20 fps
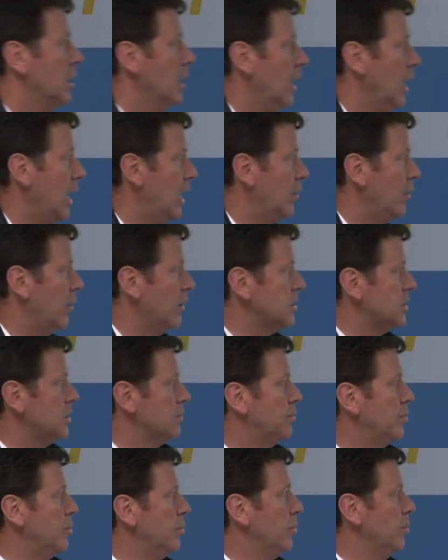How do I
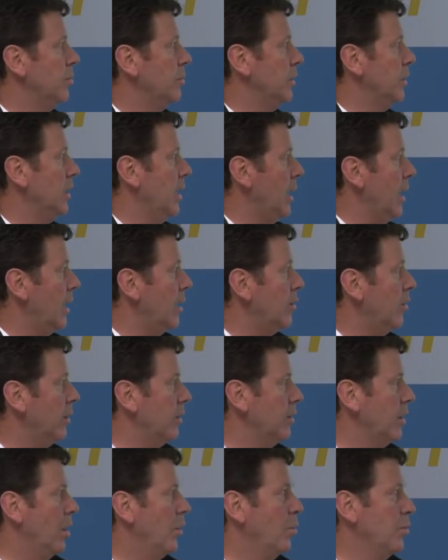support, and how do I know